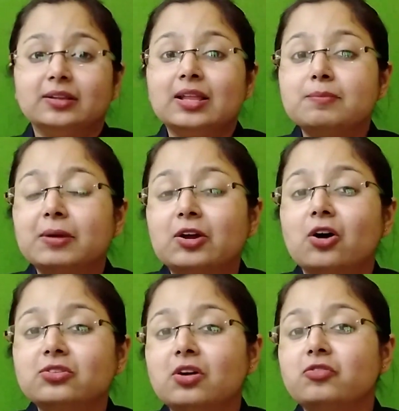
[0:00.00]
then
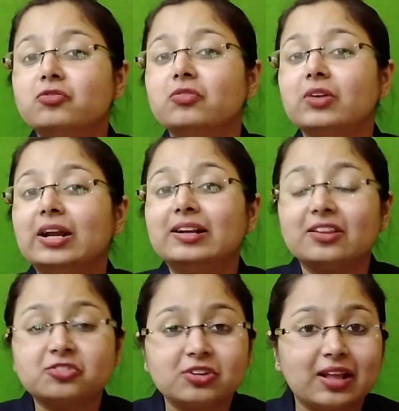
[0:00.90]
because of
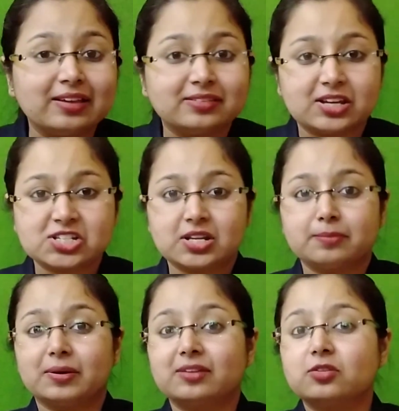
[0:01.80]
industrialization,
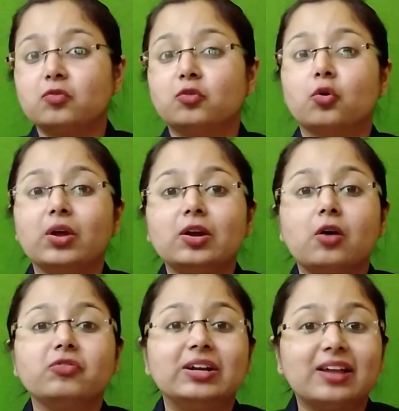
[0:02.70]
because of growing
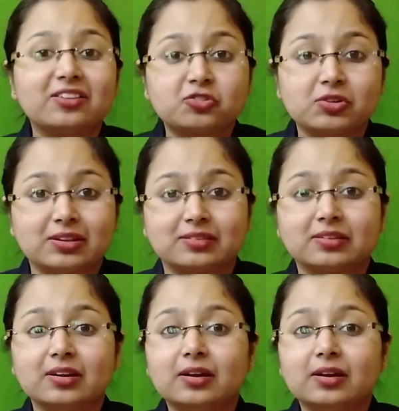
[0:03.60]
of industries,